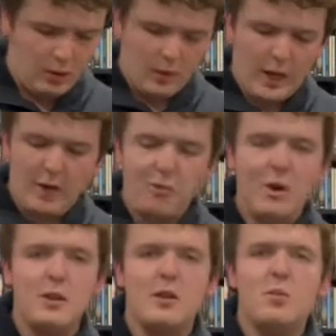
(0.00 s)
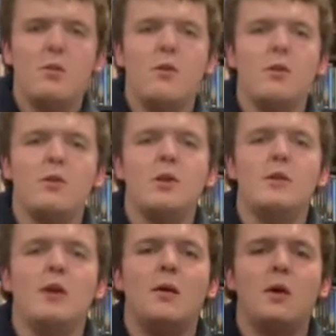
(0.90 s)
I've played this before. It's good
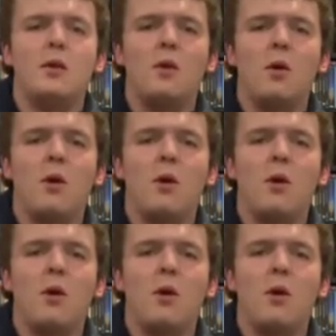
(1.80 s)
sounding too.